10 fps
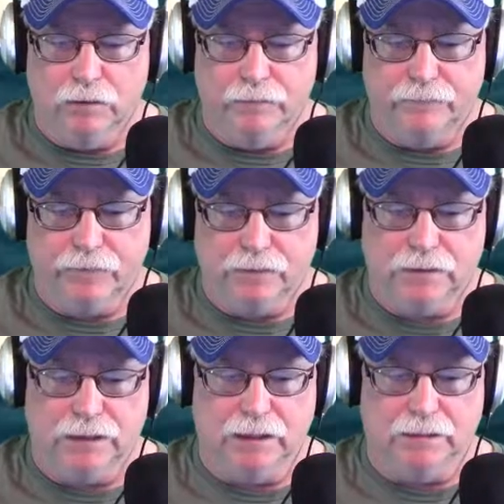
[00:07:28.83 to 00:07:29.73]
of the
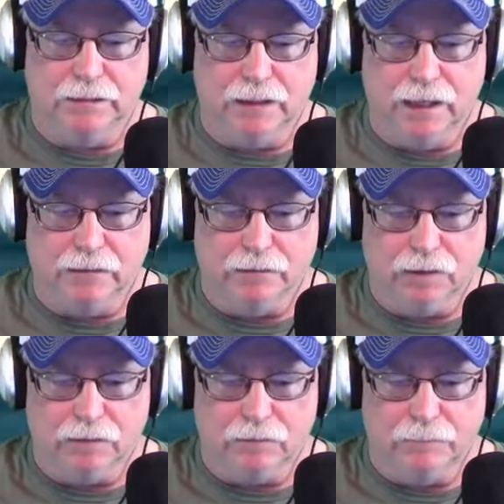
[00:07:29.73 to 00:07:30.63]
first things you got to
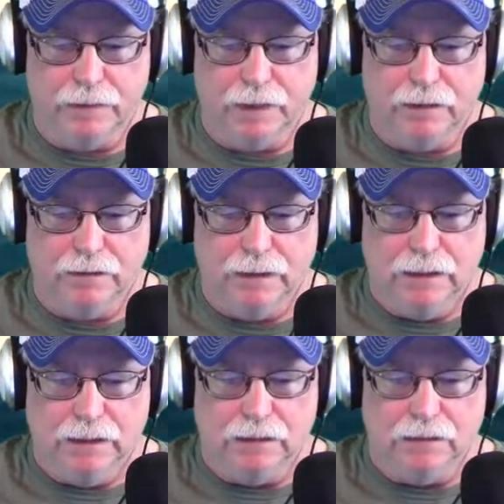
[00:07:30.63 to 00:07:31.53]
talk about
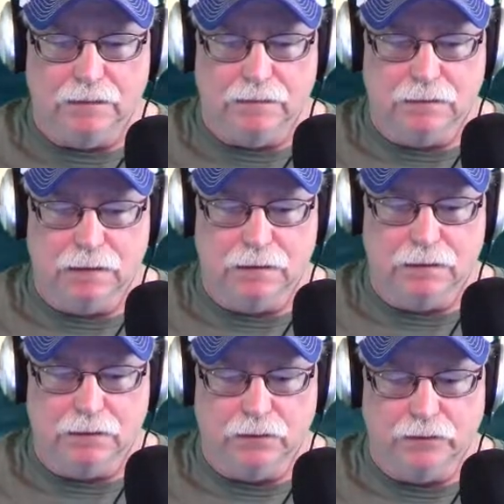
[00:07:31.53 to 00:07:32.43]
is,
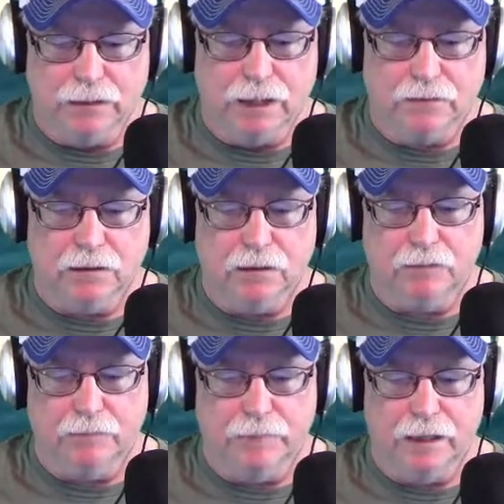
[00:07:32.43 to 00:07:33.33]
you got to
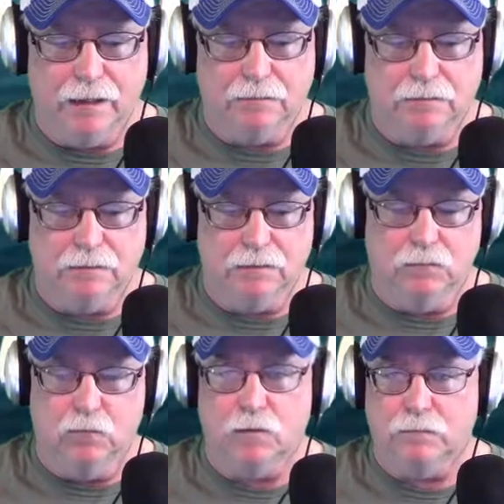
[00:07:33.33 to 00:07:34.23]
talk about
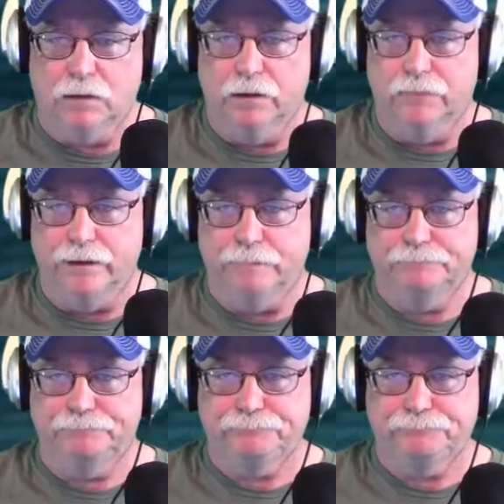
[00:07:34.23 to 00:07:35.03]
warm clothing.